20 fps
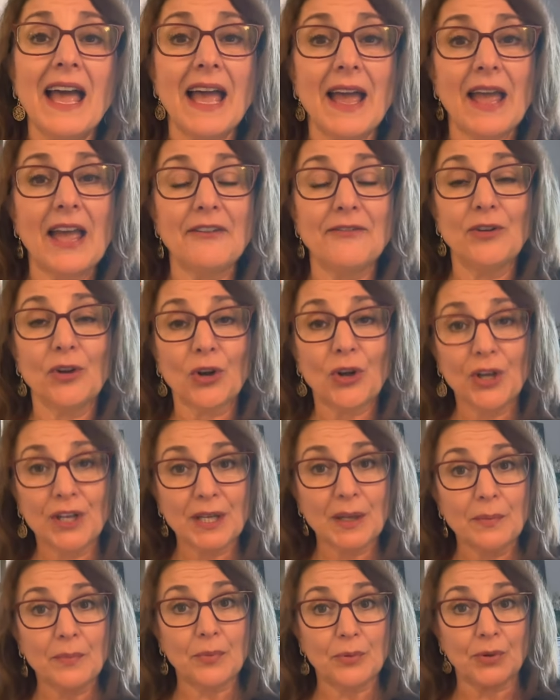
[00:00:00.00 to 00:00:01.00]
If you're going
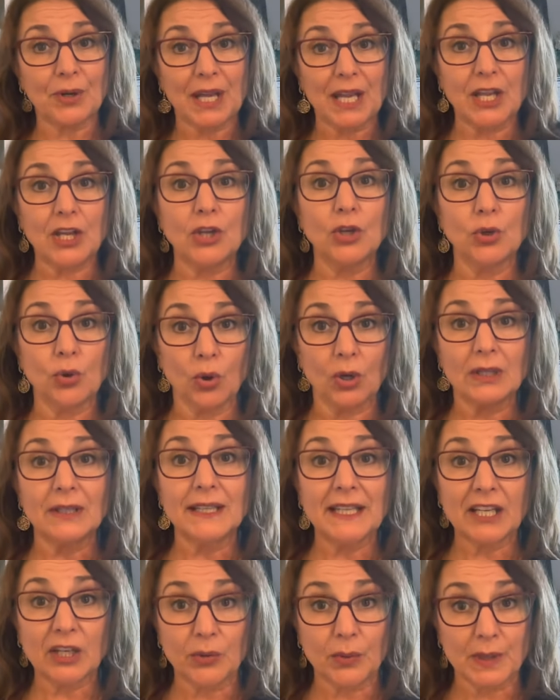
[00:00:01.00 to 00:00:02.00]
to bring your
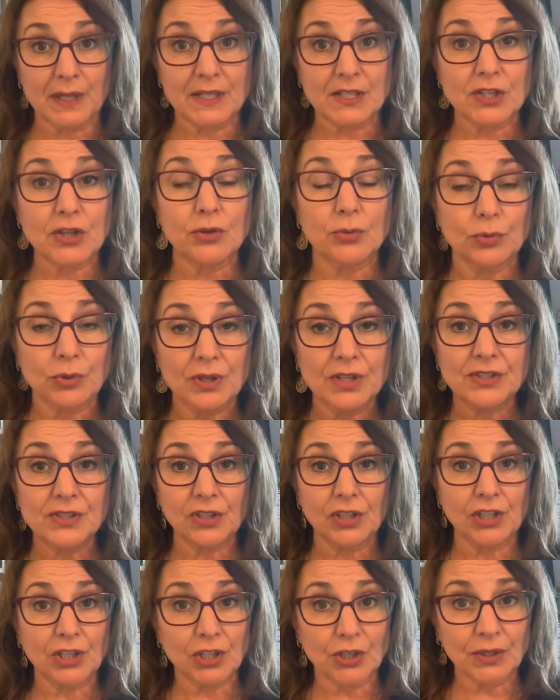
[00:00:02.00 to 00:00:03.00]
liquids through the
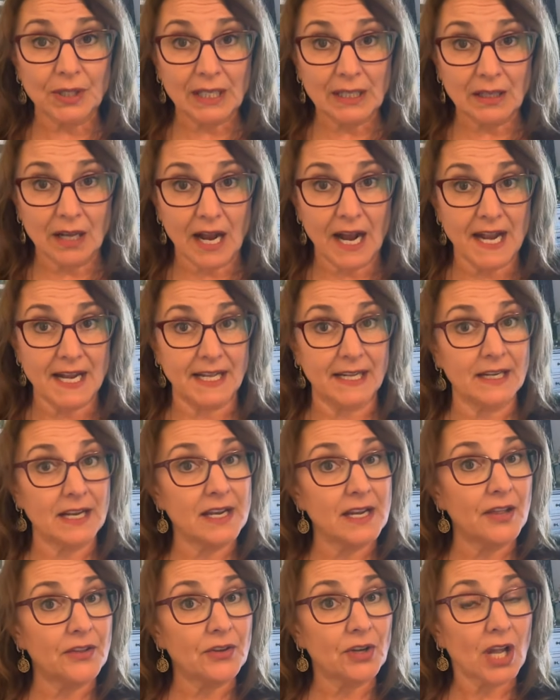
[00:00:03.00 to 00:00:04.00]
security line in
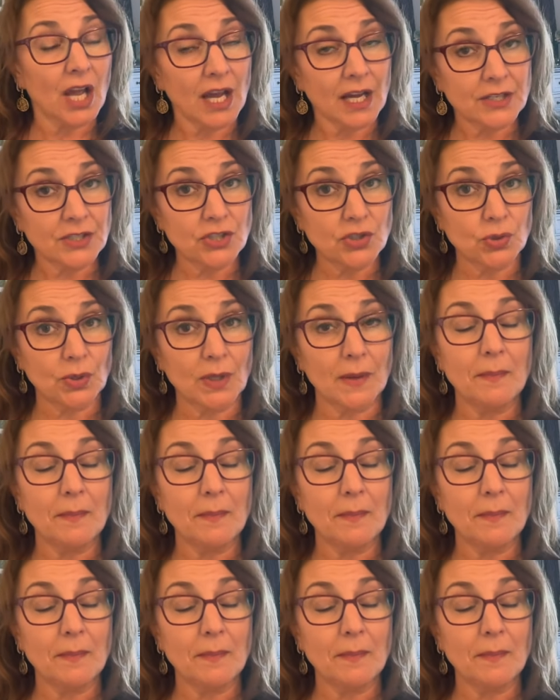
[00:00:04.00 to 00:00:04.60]
another country,